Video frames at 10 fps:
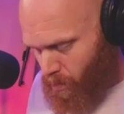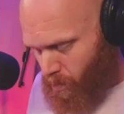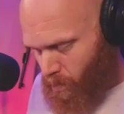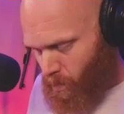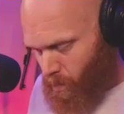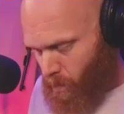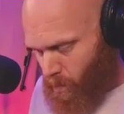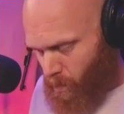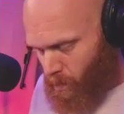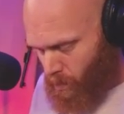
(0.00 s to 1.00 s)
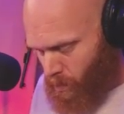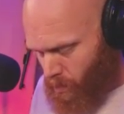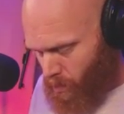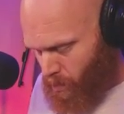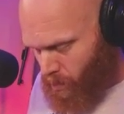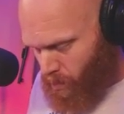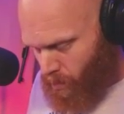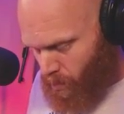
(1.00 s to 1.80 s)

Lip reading: (silence)